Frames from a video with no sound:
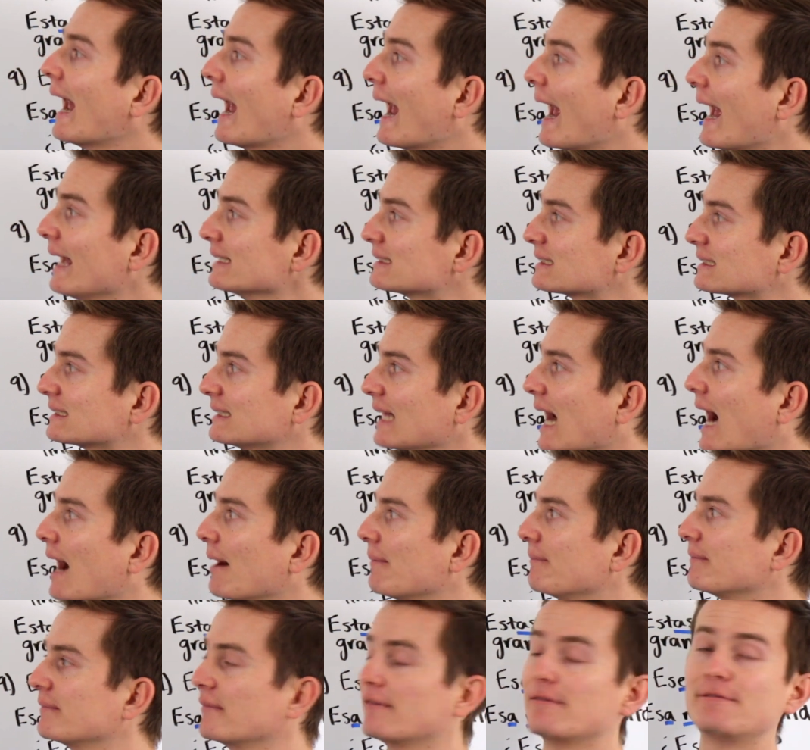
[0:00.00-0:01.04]
Esta,
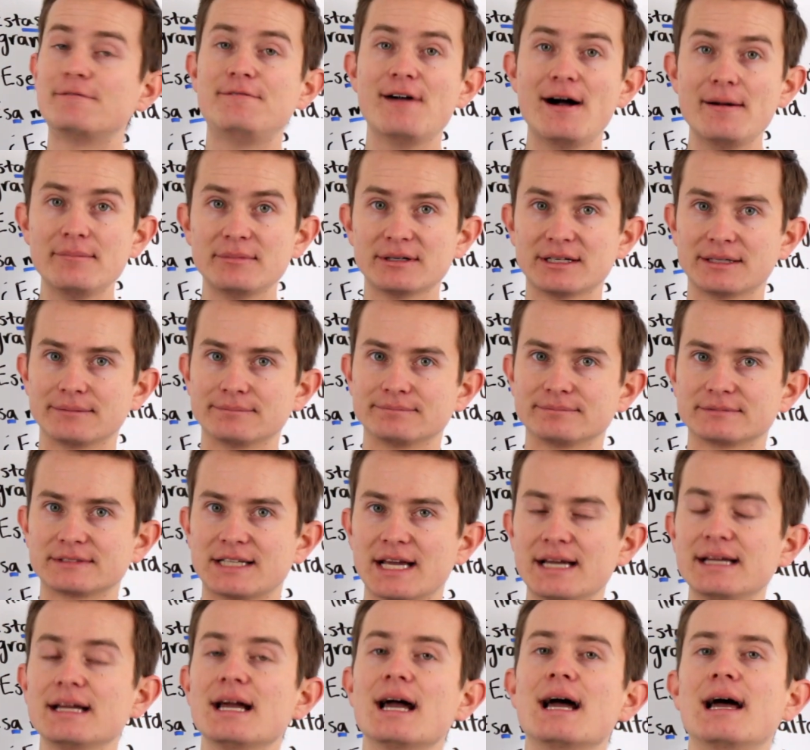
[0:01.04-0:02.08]
feminine,
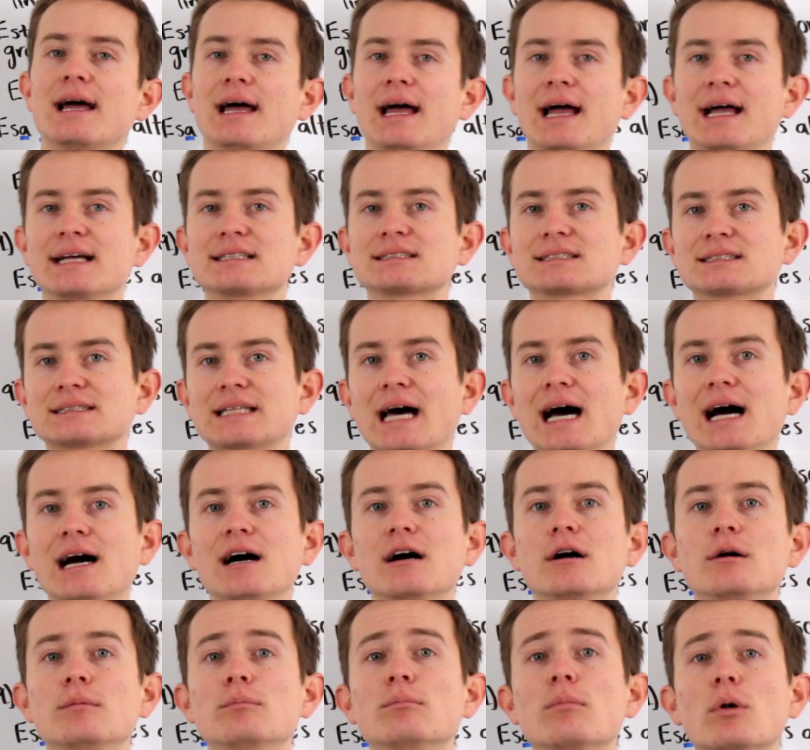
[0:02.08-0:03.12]
okay? Esta
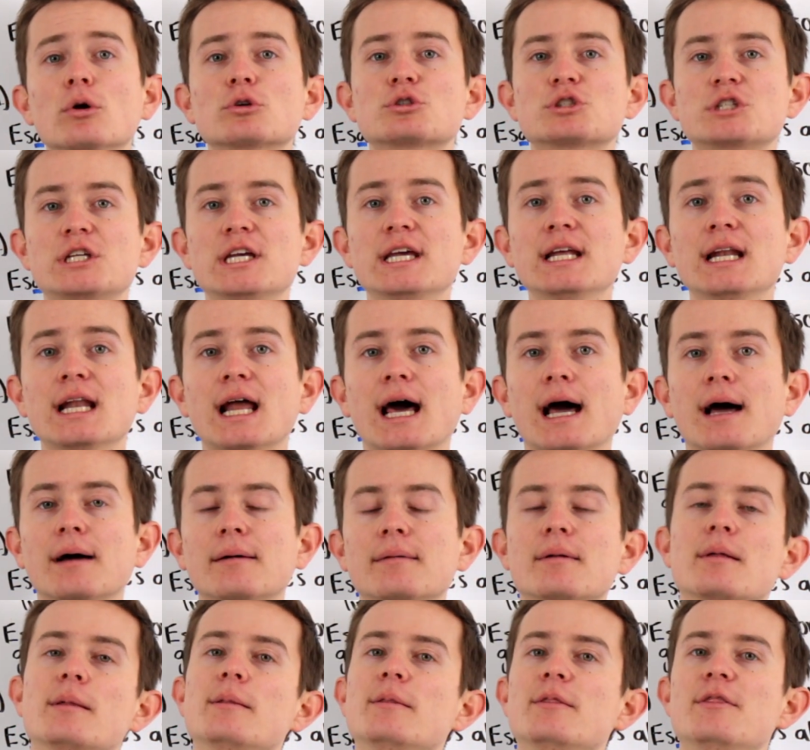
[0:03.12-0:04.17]
mochila,
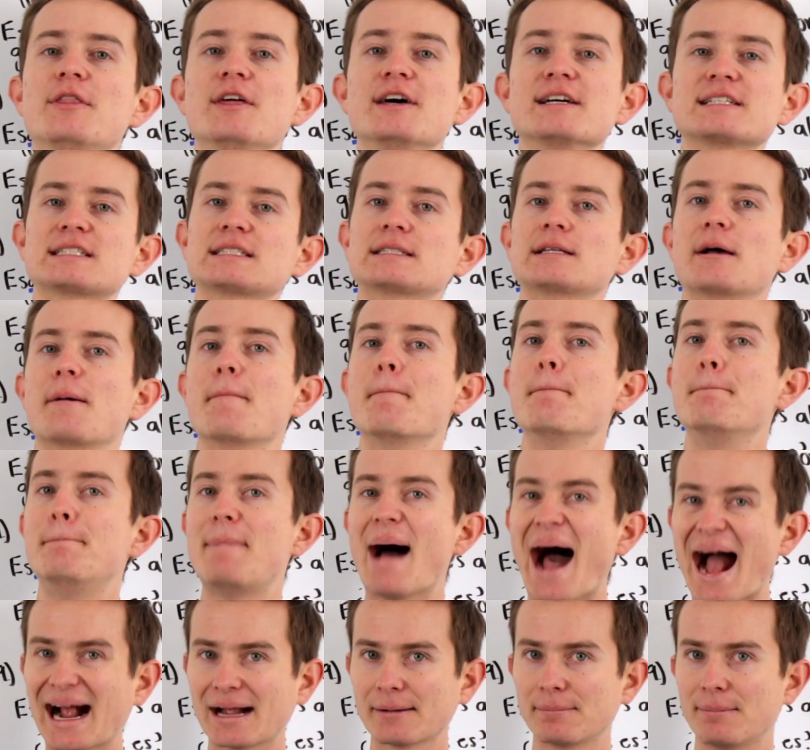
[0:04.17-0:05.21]
this
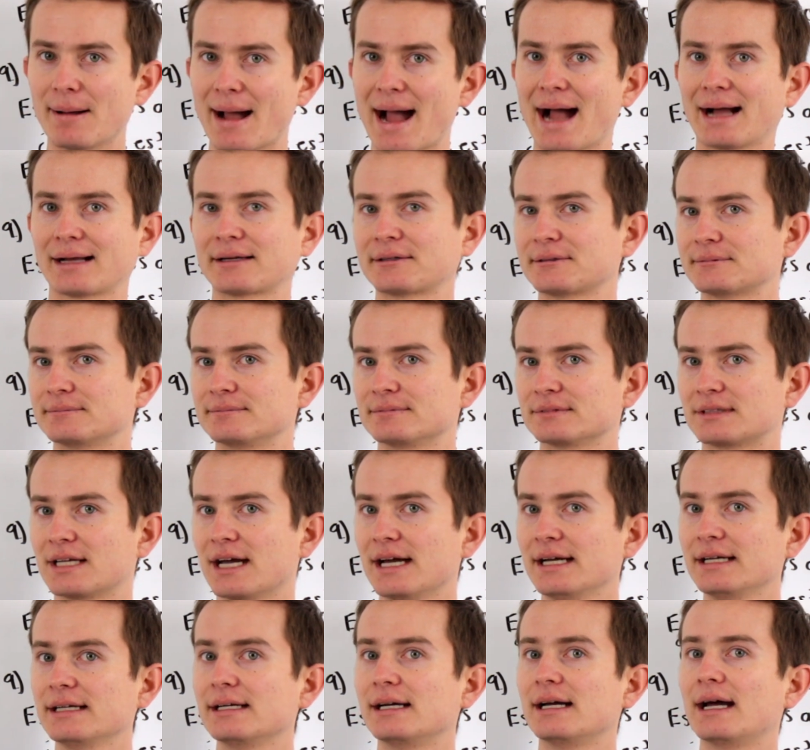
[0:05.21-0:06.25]
backpack,
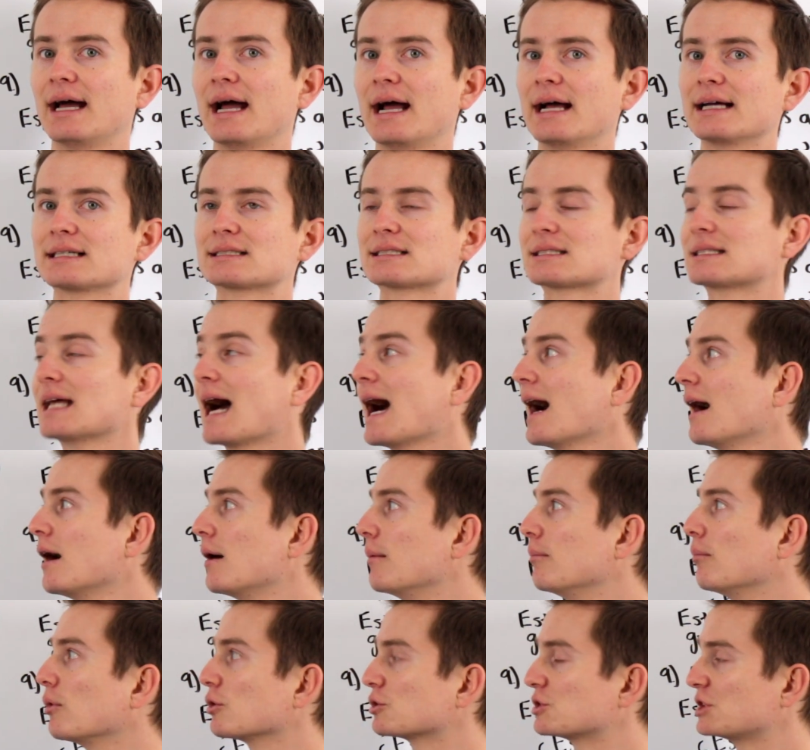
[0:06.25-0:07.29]
okay? Esta
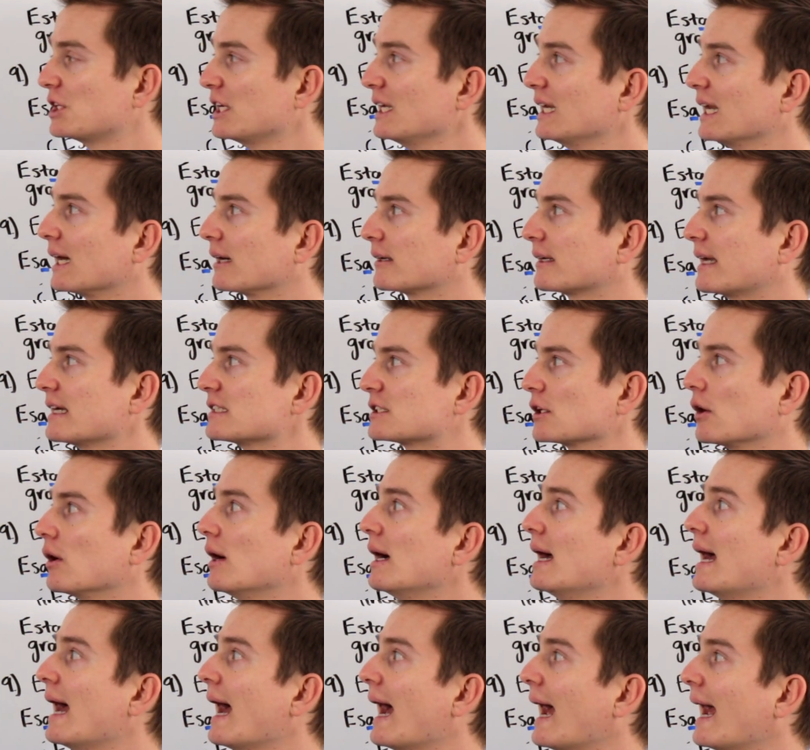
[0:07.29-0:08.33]
mochila, okay? So,
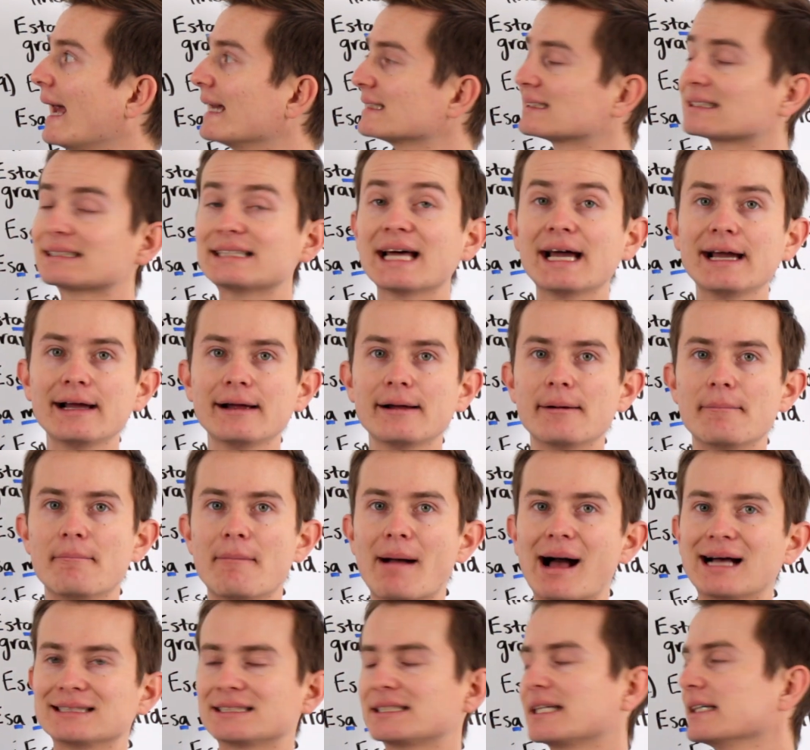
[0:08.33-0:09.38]
este,
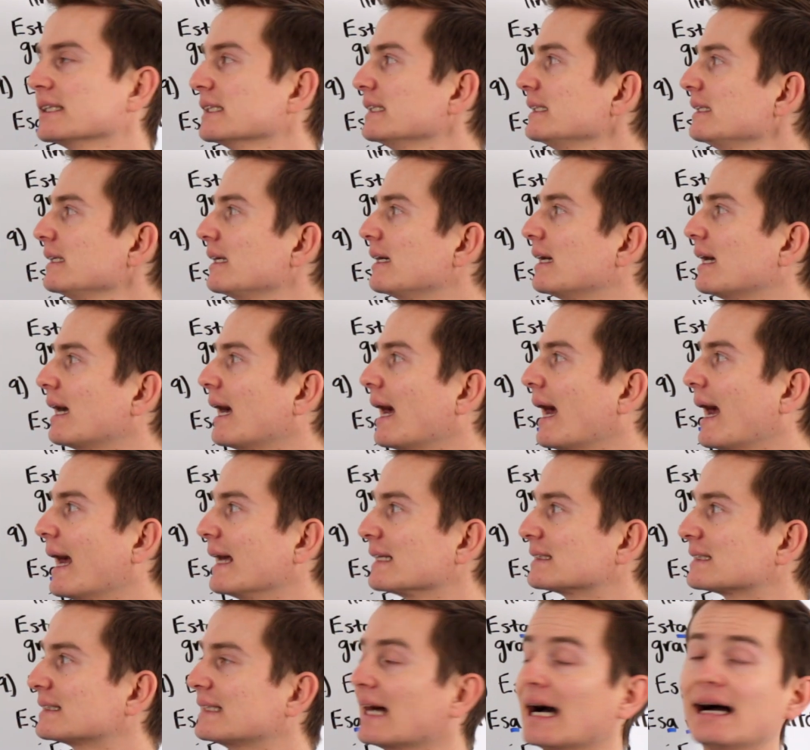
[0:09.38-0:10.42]
masculine,
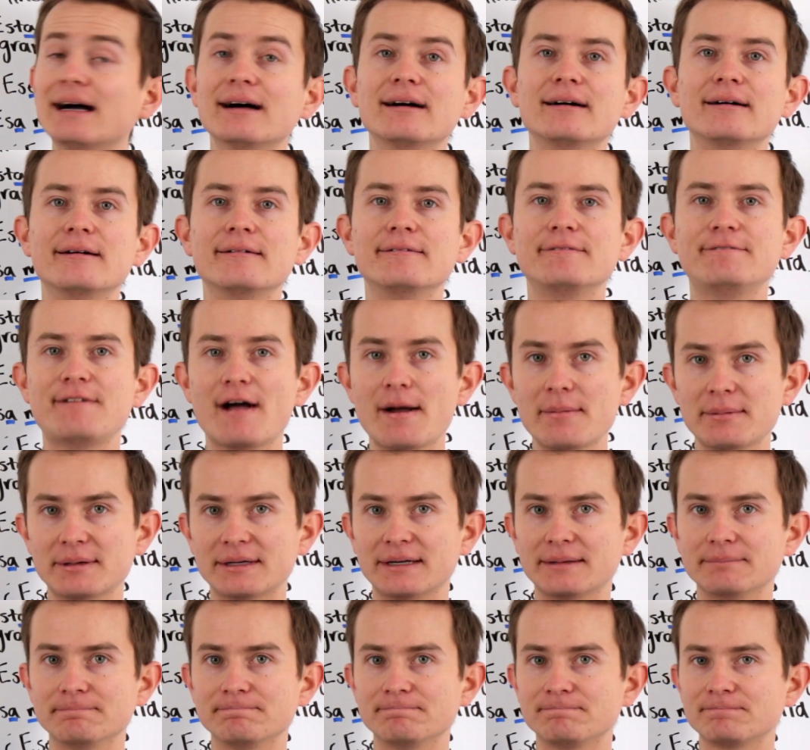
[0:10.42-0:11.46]
esta,
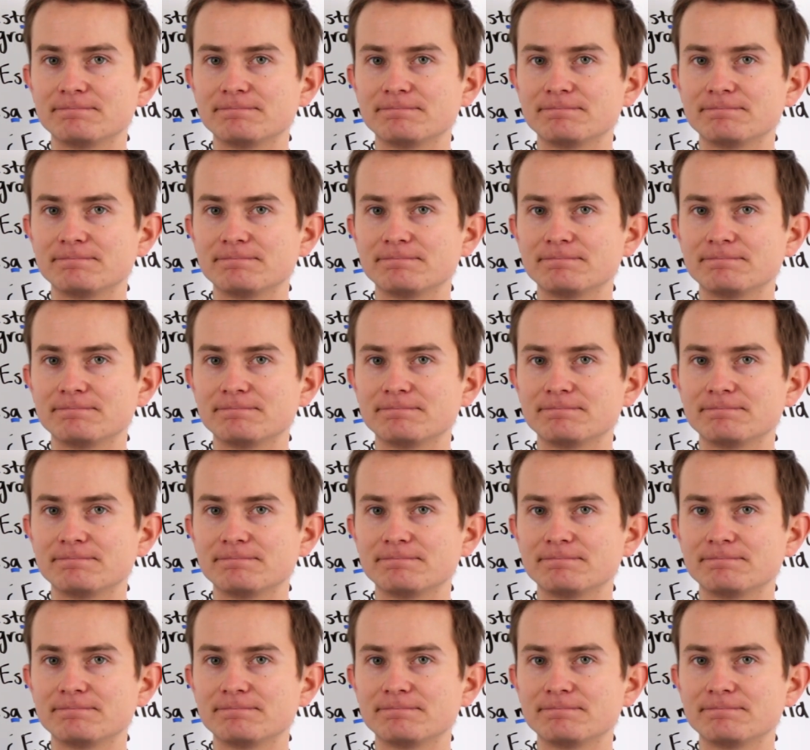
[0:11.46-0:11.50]
feminine.